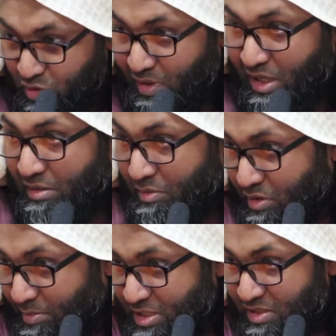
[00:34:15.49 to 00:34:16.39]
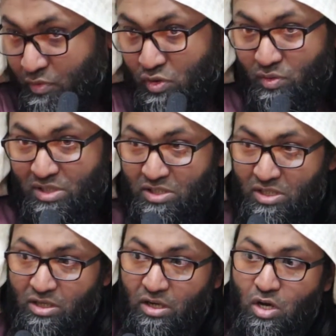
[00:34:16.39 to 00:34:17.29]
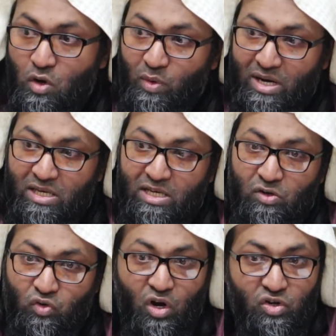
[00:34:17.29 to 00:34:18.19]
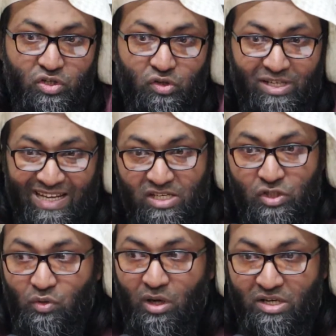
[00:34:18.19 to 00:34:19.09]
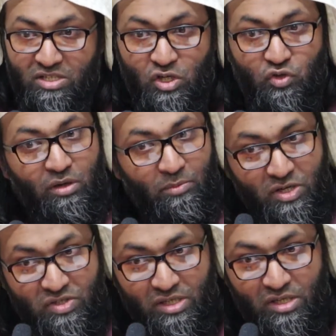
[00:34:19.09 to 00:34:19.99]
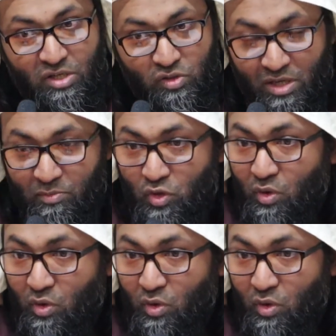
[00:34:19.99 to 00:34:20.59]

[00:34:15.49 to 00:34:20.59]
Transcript: You're merciful towards each other when he wronged you, yet you are still showing mercy to him.